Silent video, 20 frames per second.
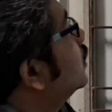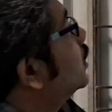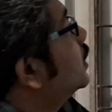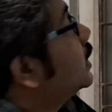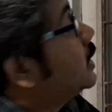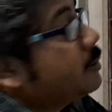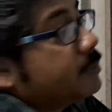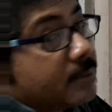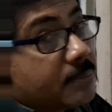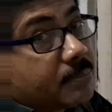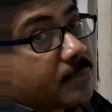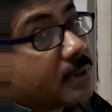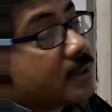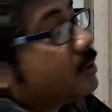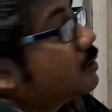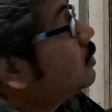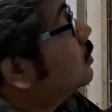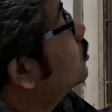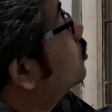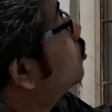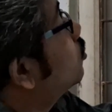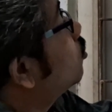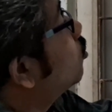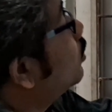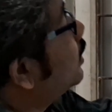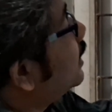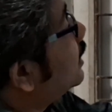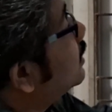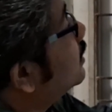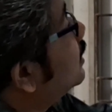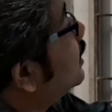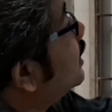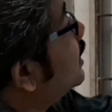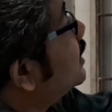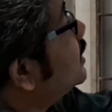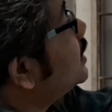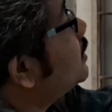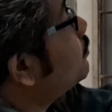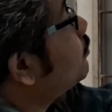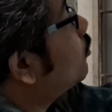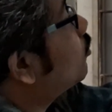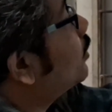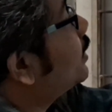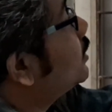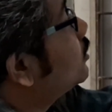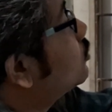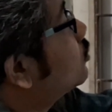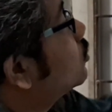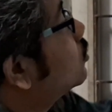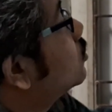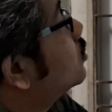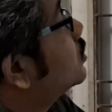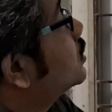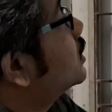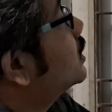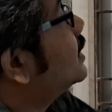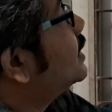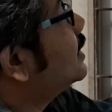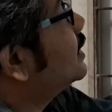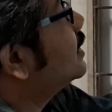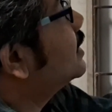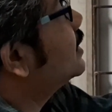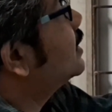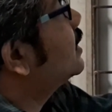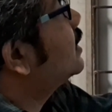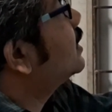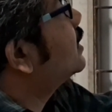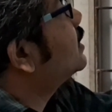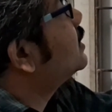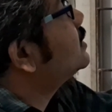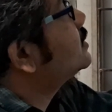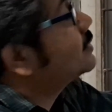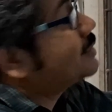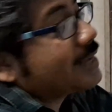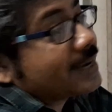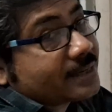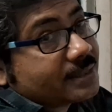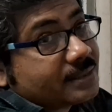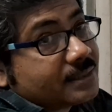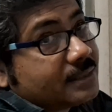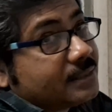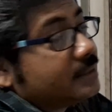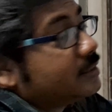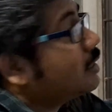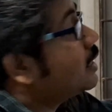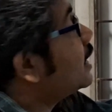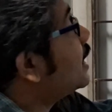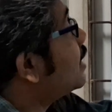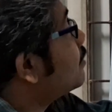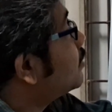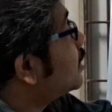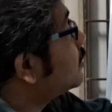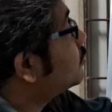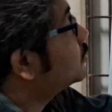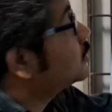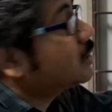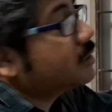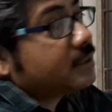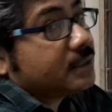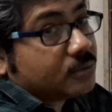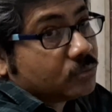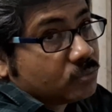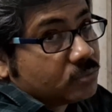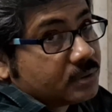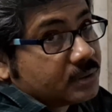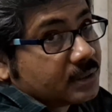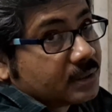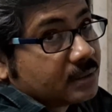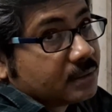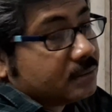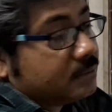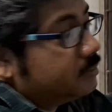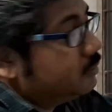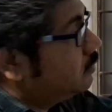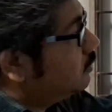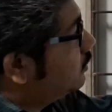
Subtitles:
Remember, when any point load is acting above the UDL,